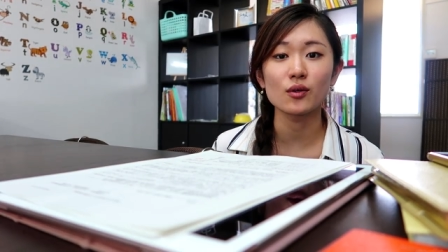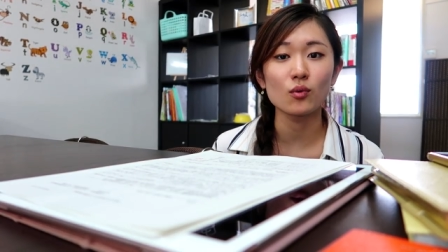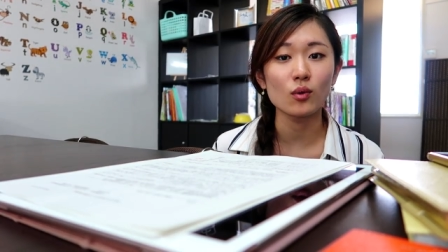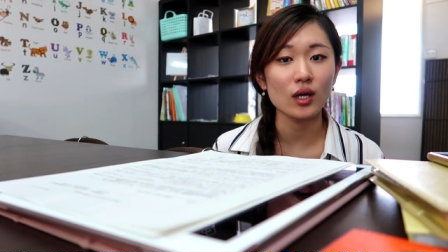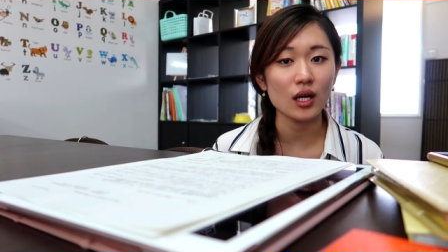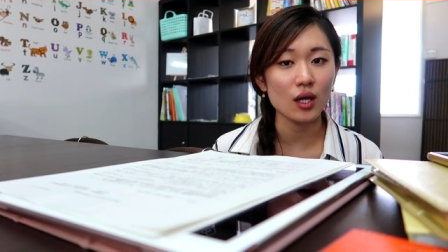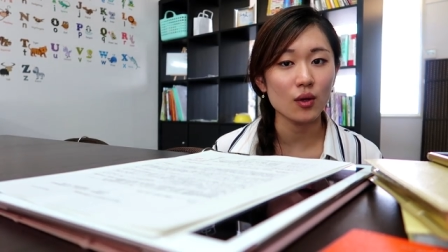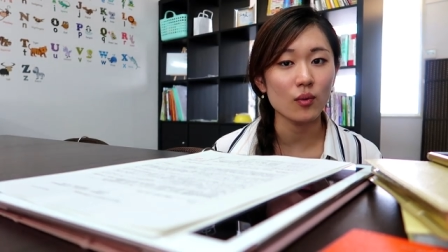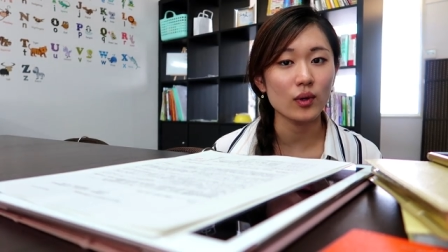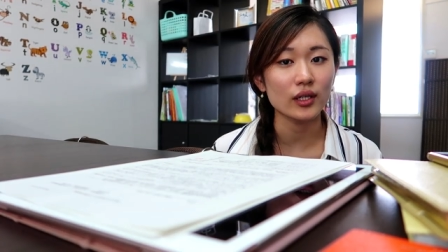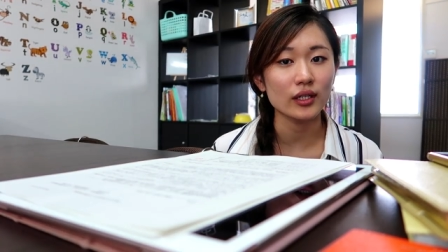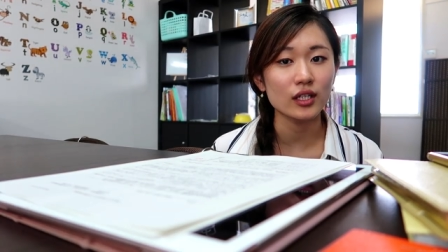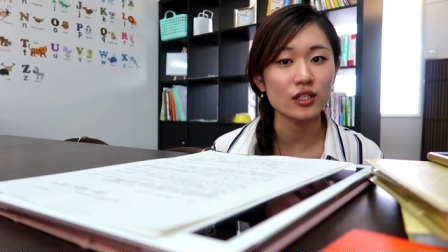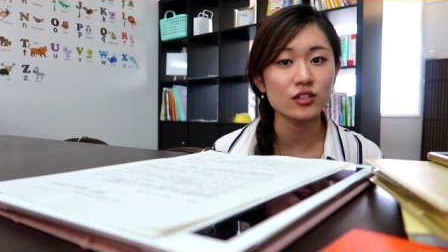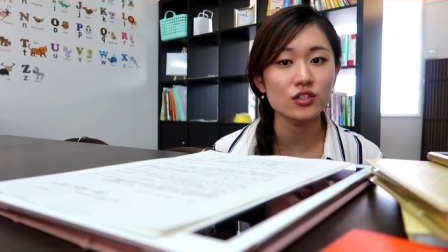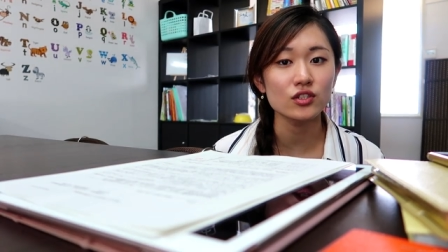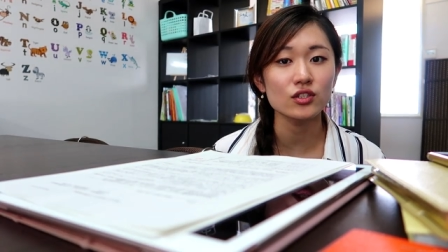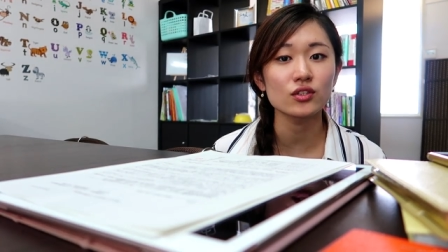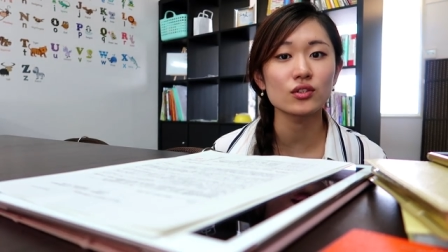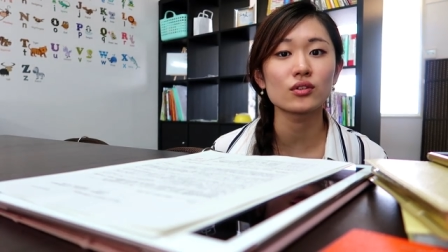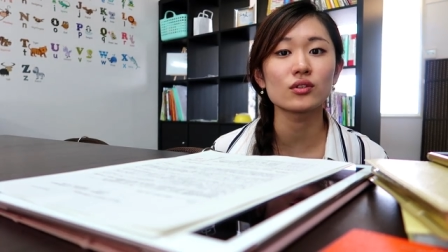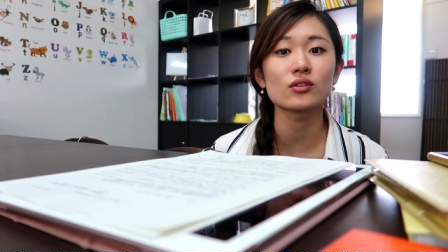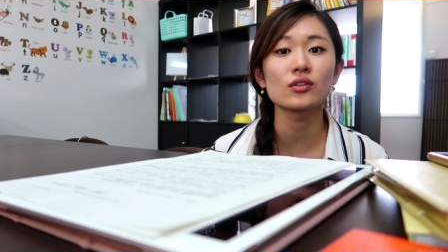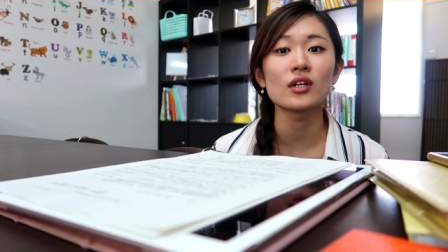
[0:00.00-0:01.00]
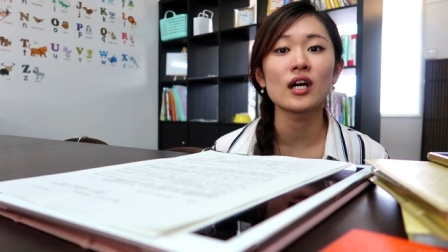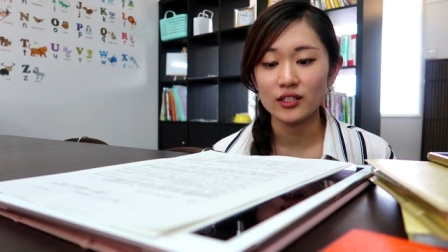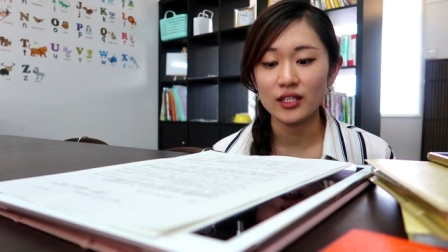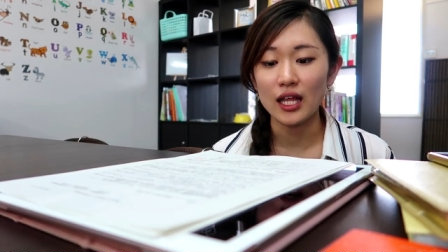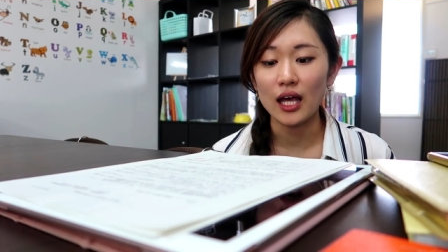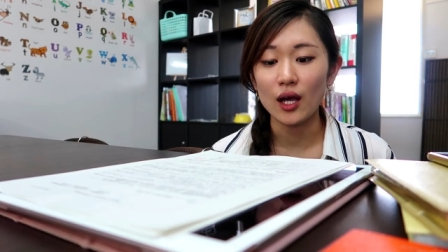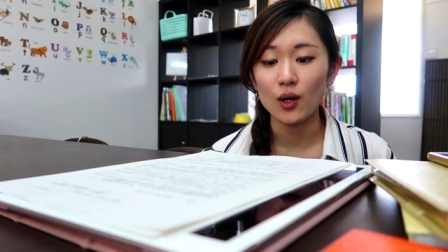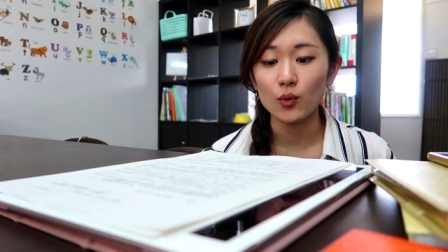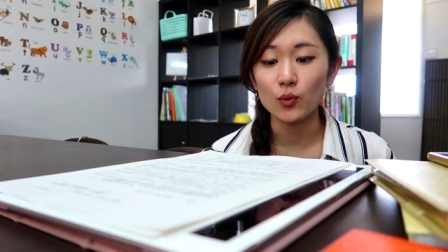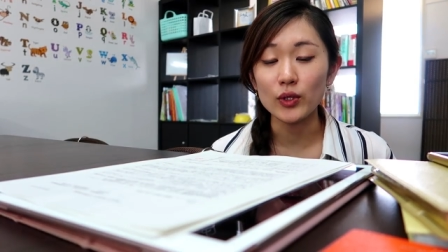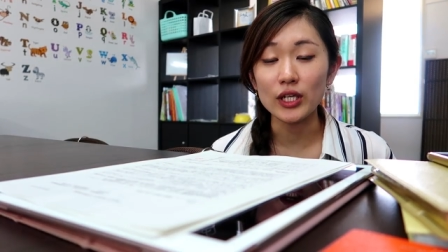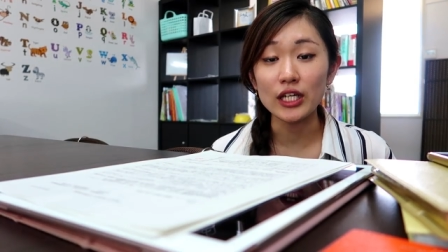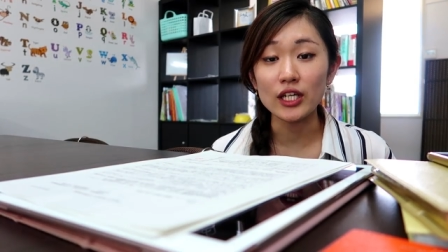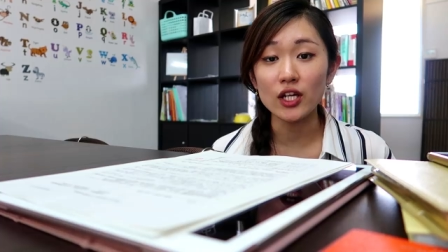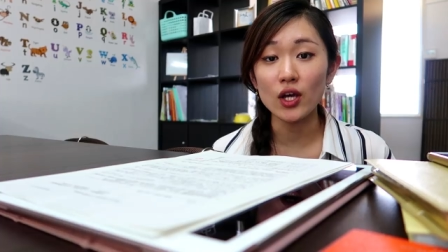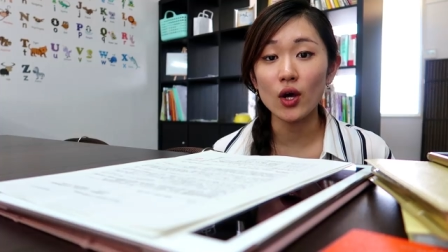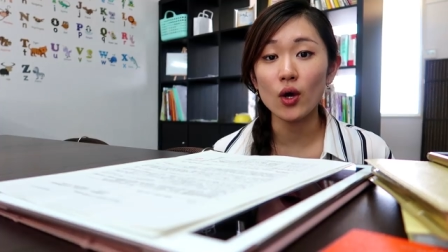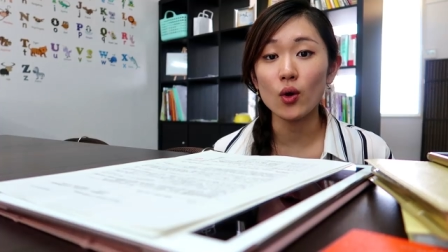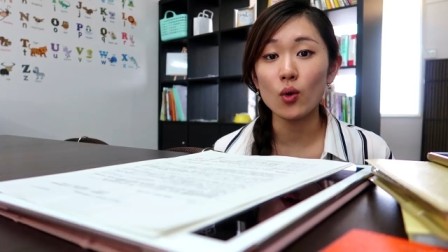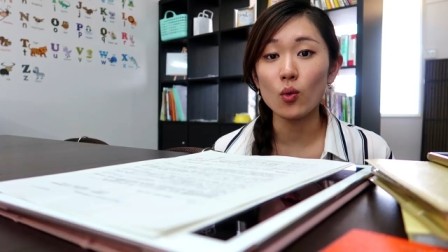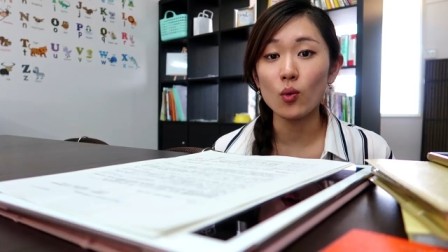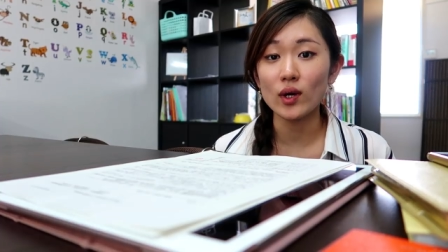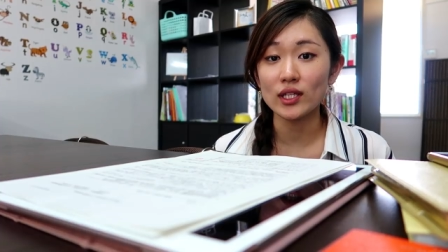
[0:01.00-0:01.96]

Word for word: and what I want to do so that we know